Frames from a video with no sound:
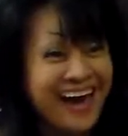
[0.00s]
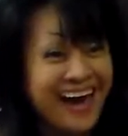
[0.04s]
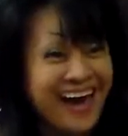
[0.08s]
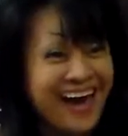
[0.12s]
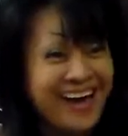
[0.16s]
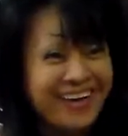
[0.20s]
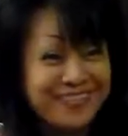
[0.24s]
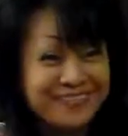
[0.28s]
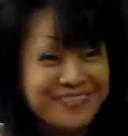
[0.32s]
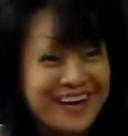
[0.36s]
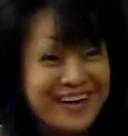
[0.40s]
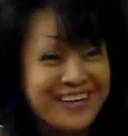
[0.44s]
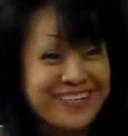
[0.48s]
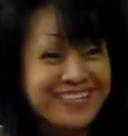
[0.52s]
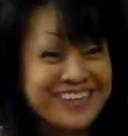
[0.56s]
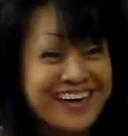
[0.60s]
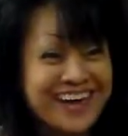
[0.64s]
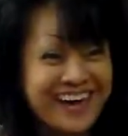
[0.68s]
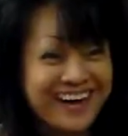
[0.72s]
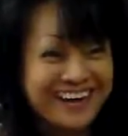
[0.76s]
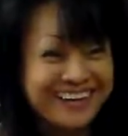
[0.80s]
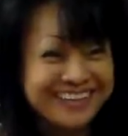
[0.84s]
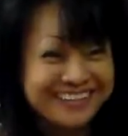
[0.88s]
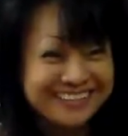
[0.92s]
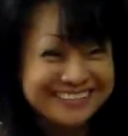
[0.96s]
How
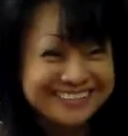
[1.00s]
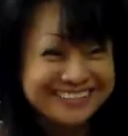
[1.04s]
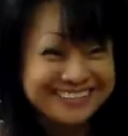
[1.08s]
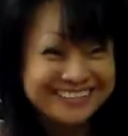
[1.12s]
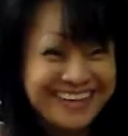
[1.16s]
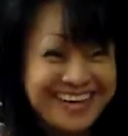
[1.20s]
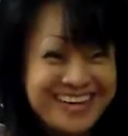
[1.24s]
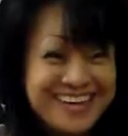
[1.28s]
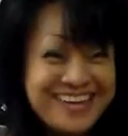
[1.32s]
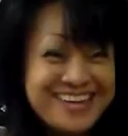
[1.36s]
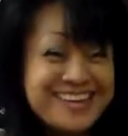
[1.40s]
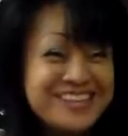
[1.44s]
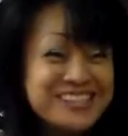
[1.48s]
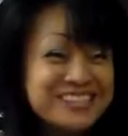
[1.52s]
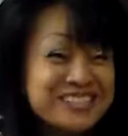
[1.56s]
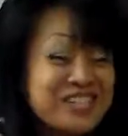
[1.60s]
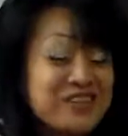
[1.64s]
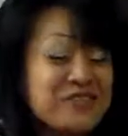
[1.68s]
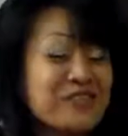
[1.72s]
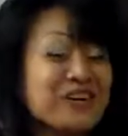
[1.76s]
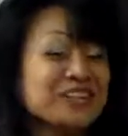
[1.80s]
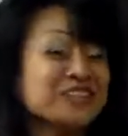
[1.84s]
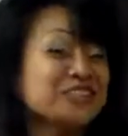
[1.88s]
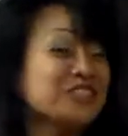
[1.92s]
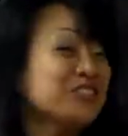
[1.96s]
about that?
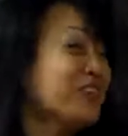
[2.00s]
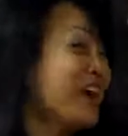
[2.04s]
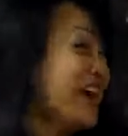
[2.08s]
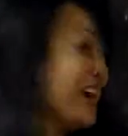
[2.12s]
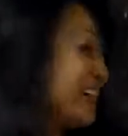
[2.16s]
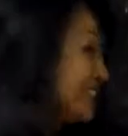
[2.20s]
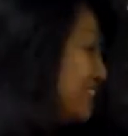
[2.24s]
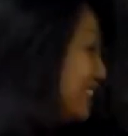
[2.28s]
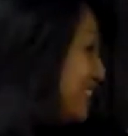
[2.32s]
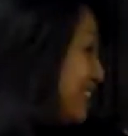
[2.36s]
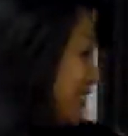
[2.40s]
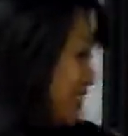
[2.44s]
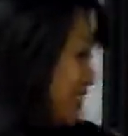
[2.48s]
So what do I